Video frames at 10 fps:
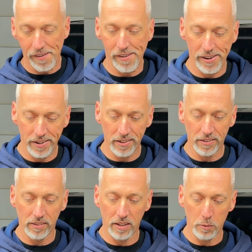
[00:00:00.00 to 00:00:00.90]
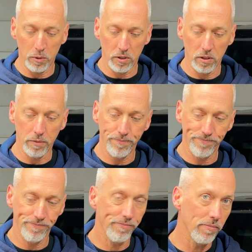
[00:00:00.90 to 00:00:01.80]
and they were
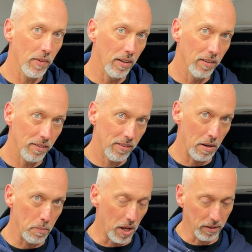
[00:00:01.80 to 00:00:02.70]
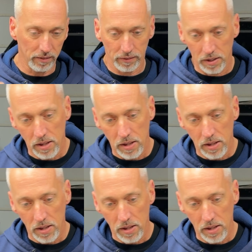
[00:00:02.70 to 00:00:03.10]
10 bucks,